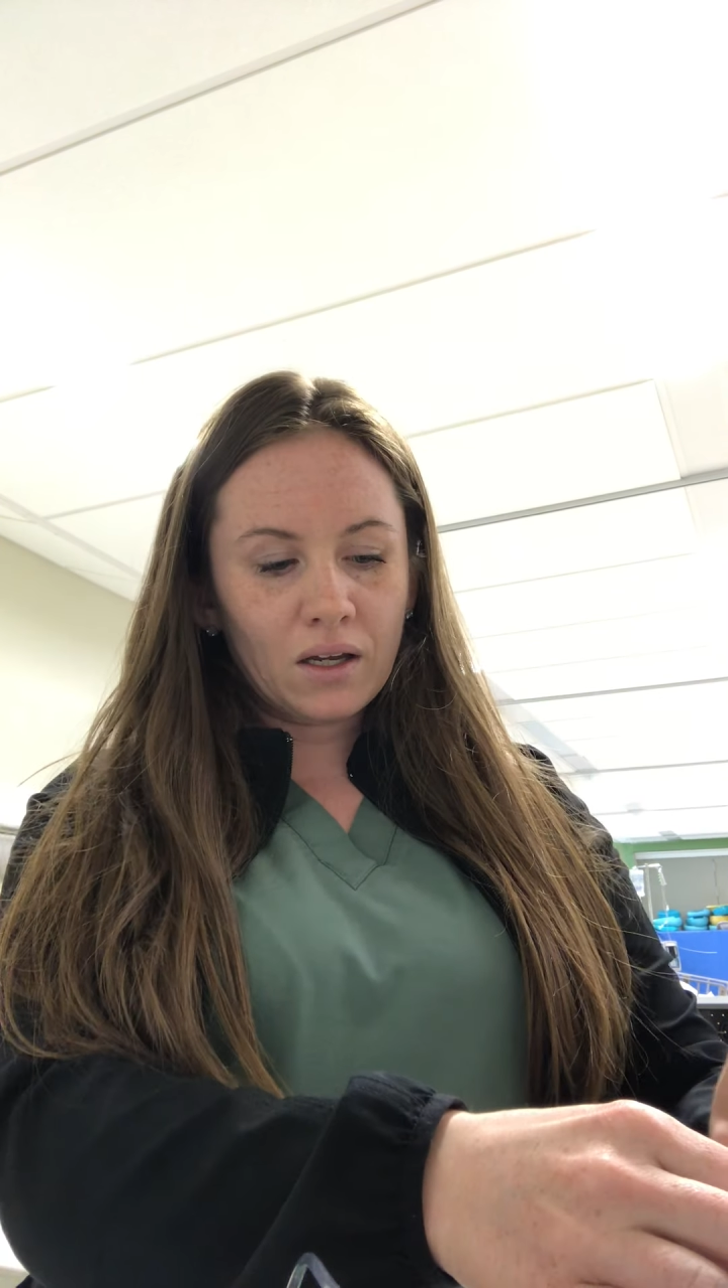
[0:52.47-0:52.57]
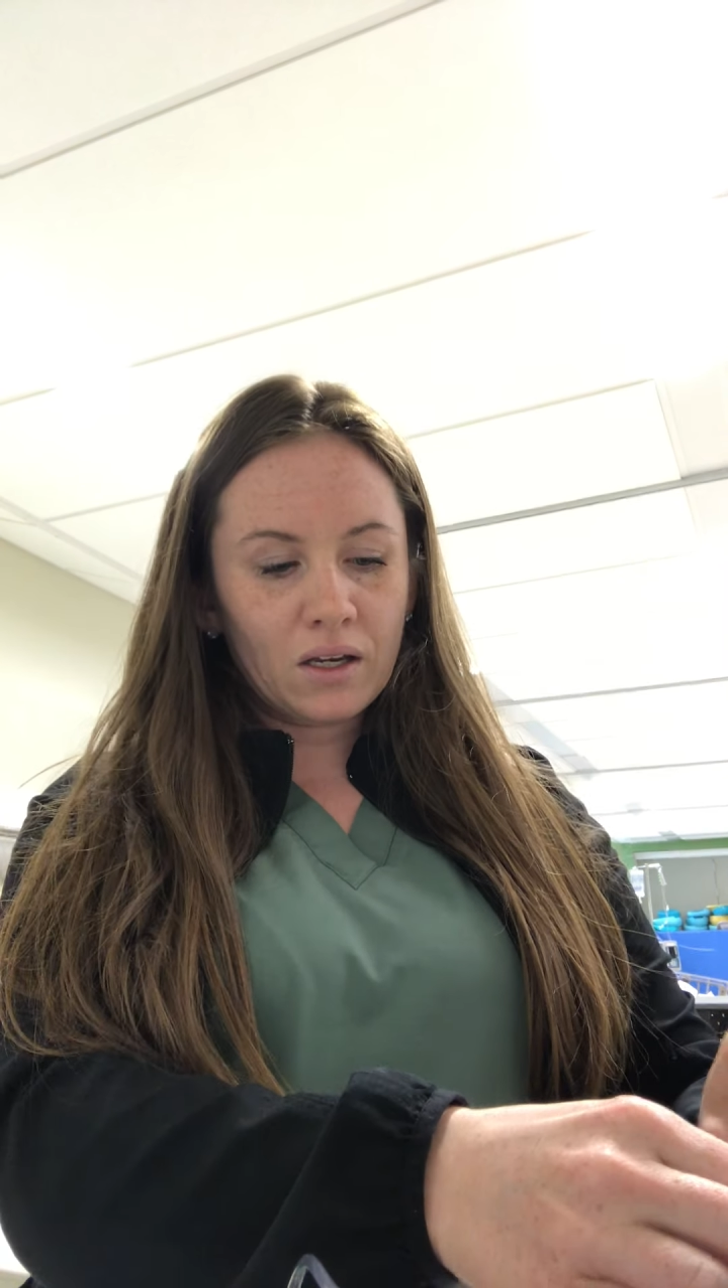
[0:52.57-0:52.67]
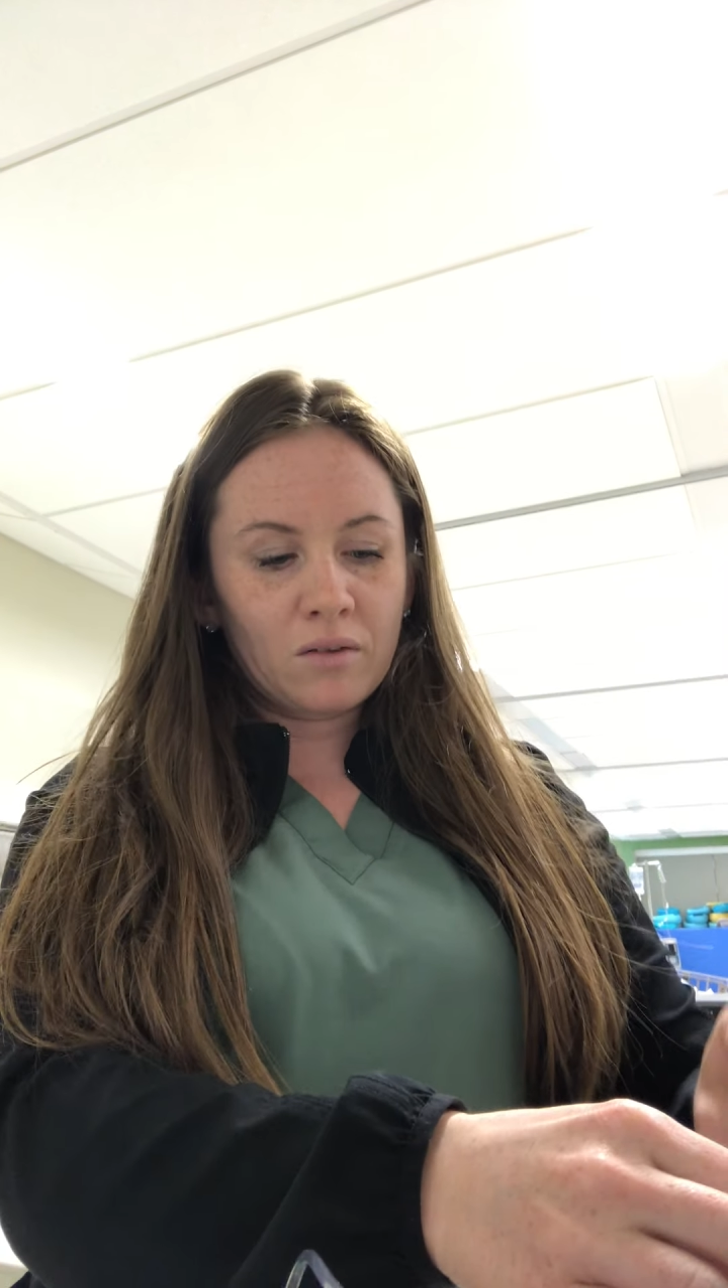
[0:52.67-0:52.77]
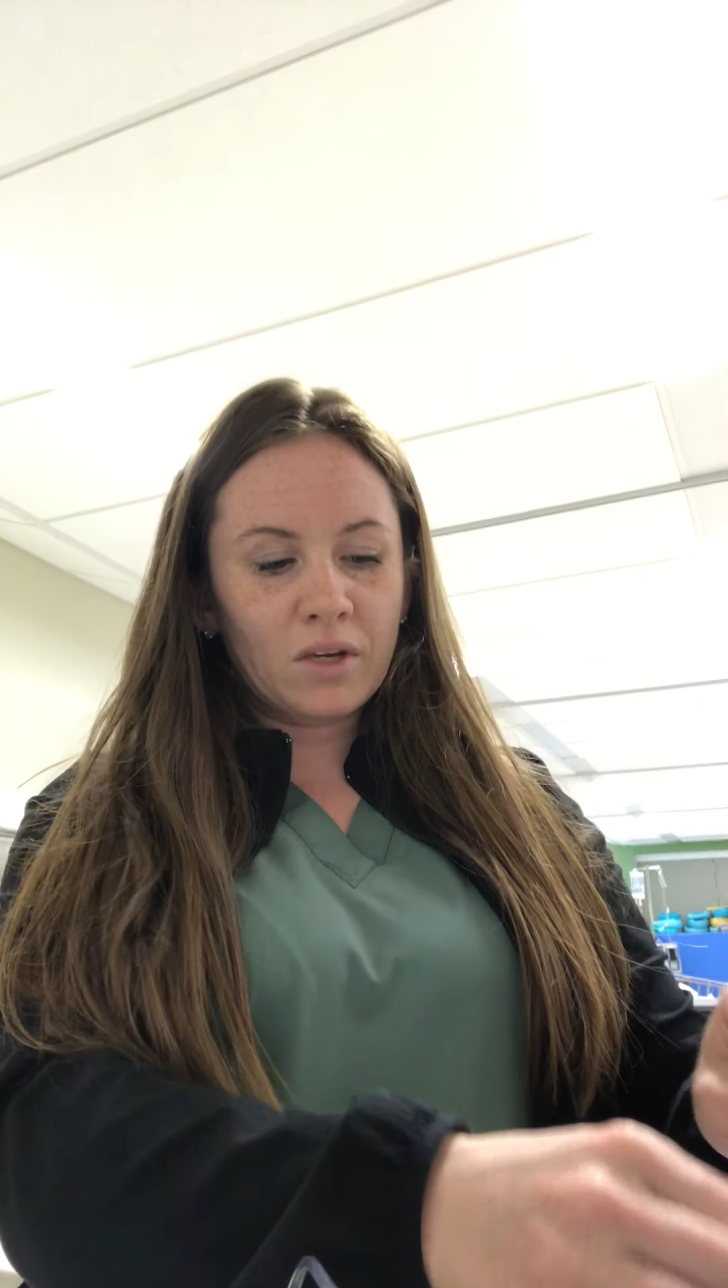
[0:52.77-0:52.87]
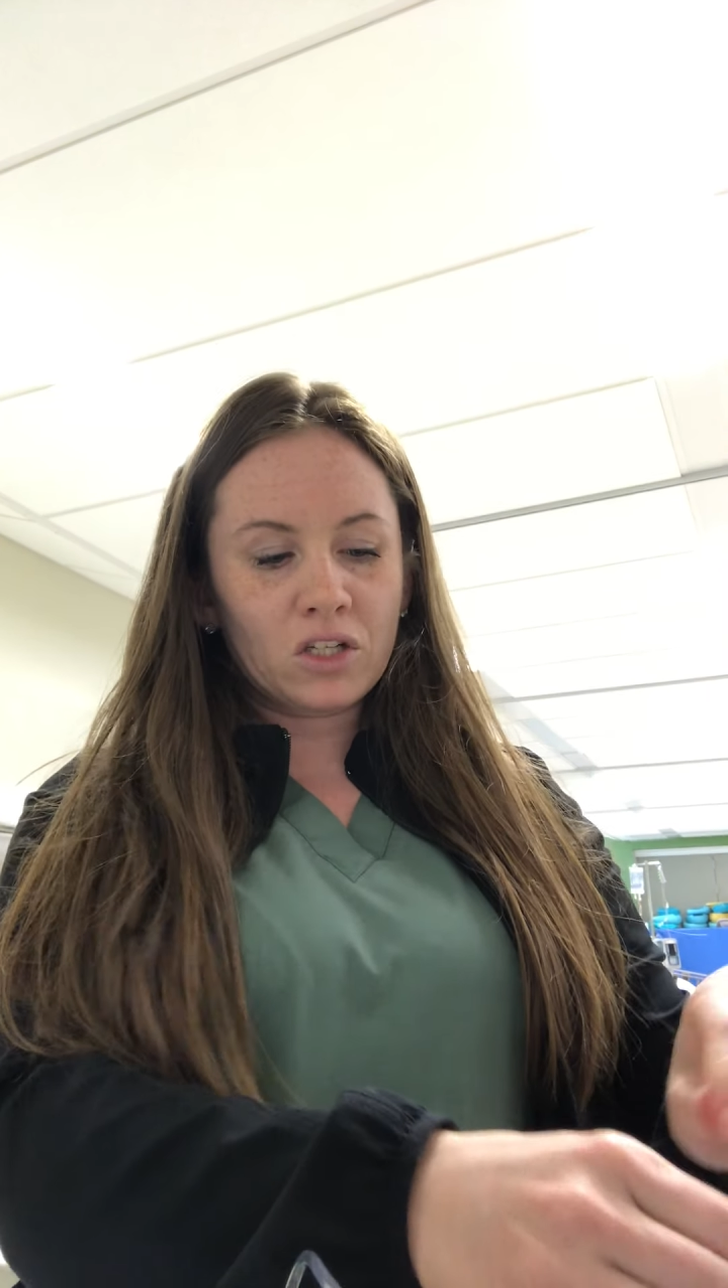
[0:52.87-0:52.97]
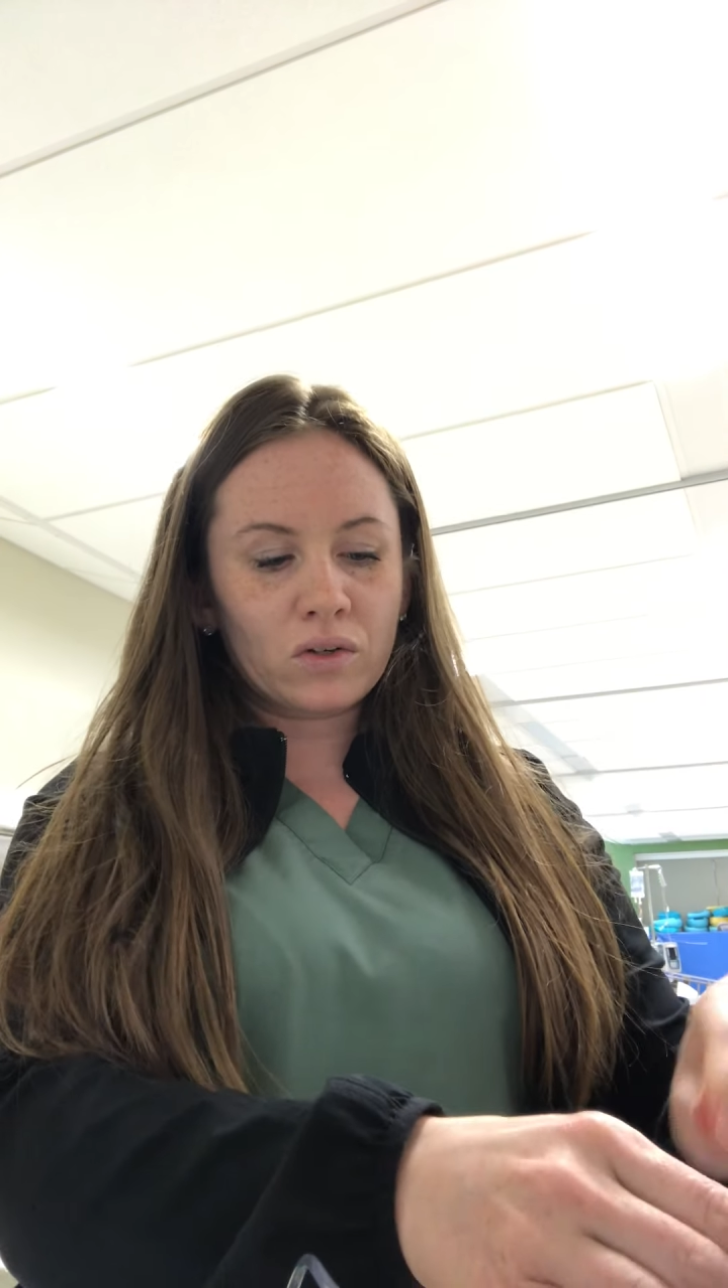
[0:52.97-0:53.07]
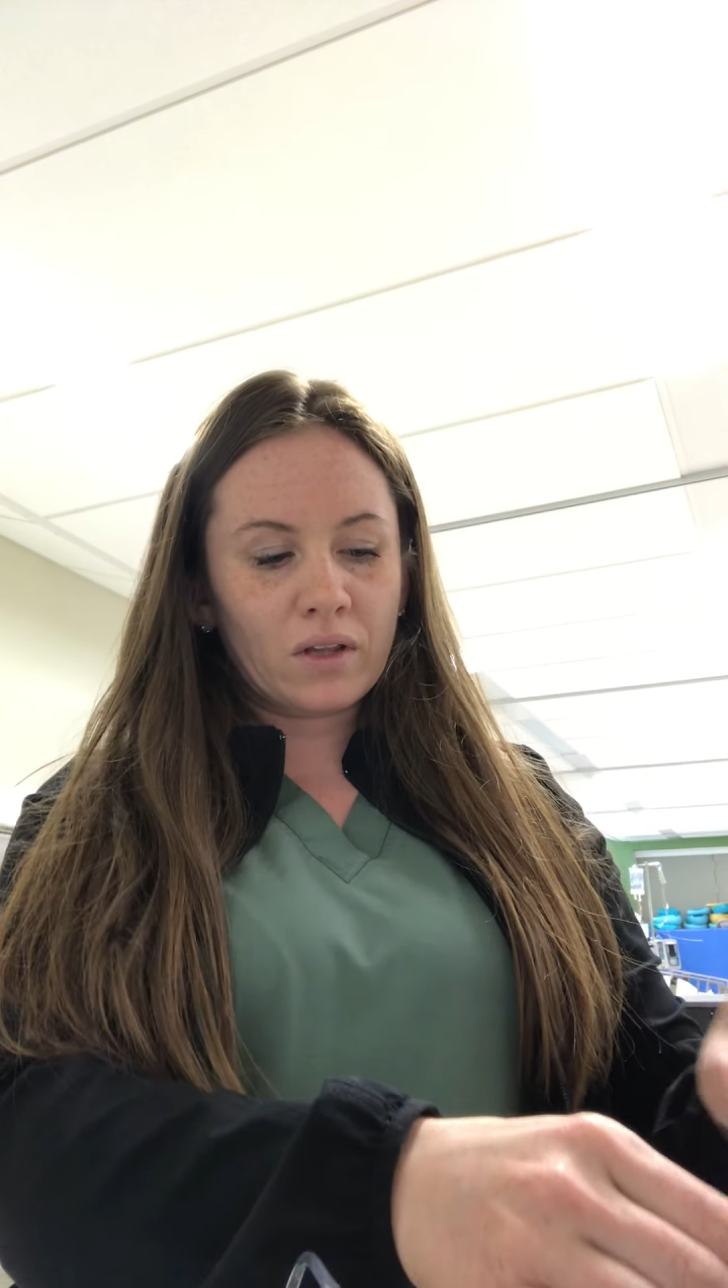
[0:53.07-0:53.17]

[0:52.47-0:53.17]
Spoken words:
and make sure